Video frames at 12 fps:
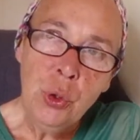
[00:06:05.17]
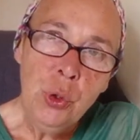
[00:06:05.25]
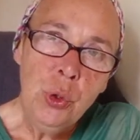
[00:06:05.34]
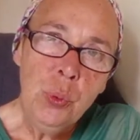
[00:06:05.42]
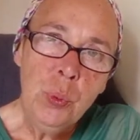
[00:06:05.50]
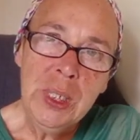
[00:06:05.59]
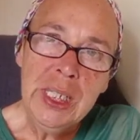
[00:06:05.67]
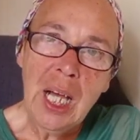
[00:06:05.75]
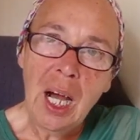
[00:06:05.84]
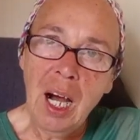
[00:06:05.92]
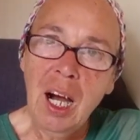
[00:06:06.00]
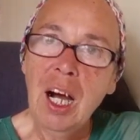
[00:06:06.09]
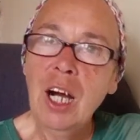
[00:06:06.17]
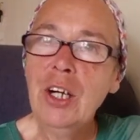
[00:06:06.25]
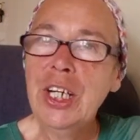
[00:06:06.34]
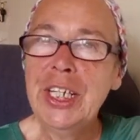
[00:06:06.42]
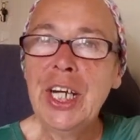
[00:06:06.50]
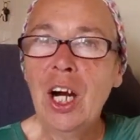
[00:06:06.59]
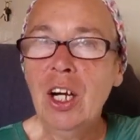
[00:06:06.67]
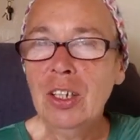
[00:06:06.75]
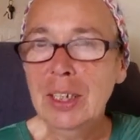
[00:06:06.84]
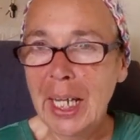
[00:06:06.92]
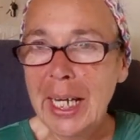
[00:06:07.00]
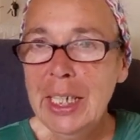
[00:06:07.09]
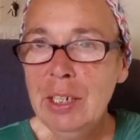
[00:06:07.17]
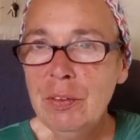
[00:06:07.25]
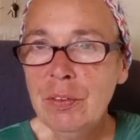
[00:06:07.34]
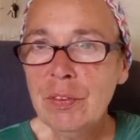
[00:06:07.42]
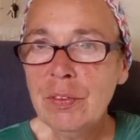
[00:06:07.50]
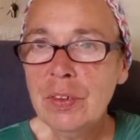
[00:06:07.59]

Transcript: who we are in our life.